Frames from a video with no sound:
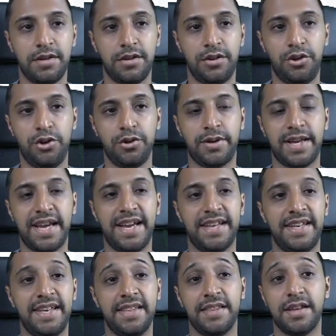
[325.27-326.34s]
You can
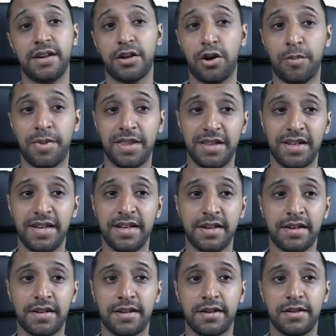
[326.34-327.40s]
either copy the
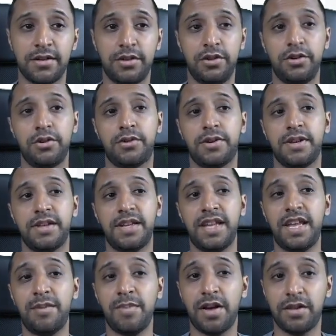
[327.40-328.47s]
link, you can
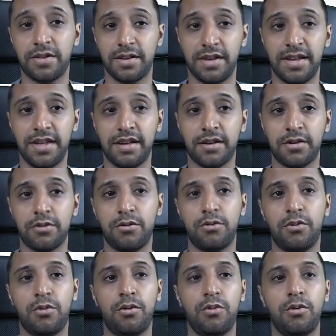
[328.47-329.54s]
email the link,
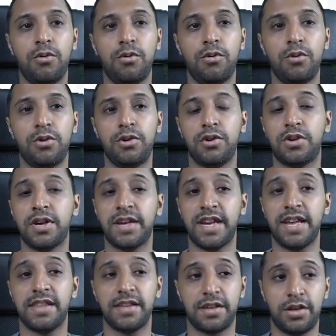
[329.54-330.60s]
or you can get
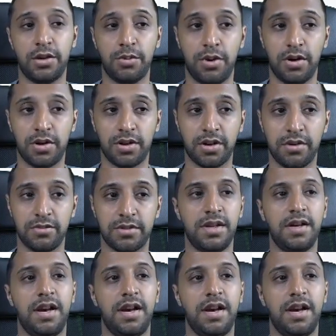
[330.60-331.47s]
the QR code.